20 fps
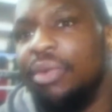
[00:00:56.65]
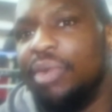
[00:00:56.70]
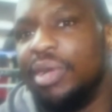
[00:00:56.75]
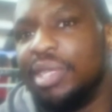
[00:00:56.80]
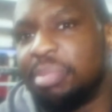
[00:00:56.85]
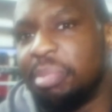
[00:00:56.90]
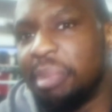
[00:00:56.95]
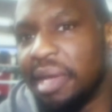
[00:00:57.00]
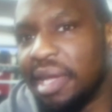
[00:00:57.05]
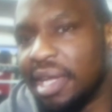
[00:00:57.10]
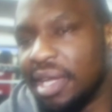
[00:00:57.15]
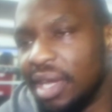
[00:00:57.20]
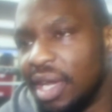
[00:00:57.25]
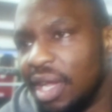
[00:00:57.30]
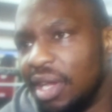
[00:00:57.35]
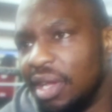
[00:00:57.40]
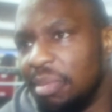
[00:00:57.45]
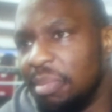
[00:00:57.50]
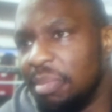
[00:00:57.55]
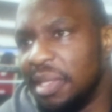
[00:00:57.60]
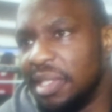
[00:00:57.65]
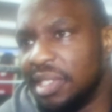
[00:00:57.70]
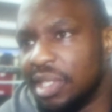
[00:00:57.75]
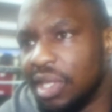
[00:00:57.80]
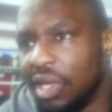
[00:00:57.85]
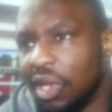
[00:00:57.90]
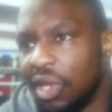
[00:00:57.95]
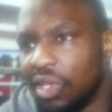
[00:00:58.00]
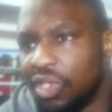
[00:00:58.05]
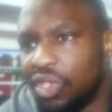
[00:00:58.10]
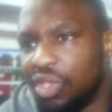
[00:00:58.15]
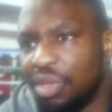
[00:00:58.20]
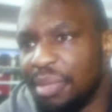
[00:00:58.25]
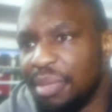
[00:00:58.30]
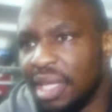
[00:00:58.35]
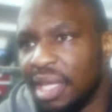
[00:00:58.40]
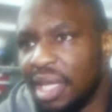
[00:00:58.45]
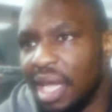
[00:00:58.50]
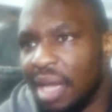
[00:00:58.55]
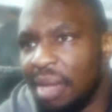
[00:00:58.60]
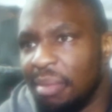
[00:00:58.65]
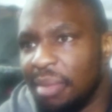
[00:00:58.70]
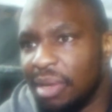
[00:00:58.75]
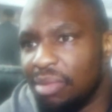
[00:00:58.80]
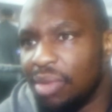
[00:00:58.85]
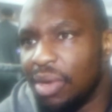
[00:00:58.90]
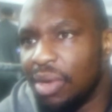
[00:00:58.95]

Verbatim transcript: They are also prescribed by doctors